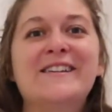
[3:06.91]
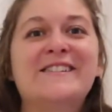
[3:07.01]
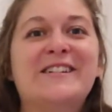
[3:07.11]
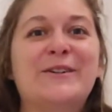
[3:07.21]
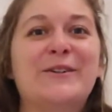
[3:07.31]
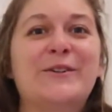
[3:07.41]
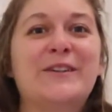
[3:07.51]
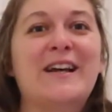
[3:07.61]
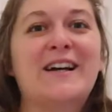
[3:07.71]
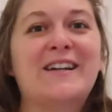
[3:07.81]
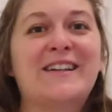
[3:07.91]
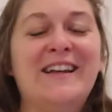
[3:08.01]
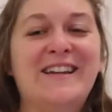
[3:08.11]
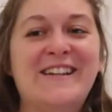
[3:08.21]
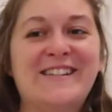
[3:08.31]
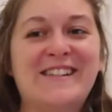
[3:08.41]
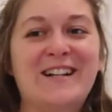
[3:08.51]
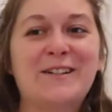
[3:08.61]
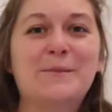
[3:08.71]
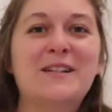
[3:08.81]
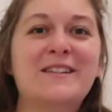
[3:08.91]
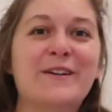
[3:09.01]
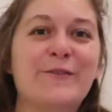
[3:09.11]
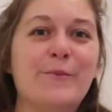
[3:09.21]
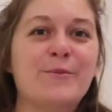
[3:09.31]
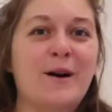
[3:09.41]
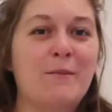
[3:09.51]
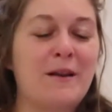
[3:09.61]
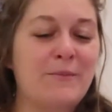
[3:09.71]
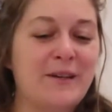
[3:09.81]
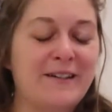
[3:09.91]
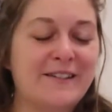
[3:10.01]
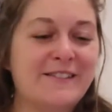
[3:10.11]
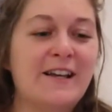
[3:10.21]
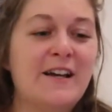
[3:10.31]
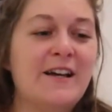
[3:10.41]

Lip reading: So yeah, it's a little bit of a problem, because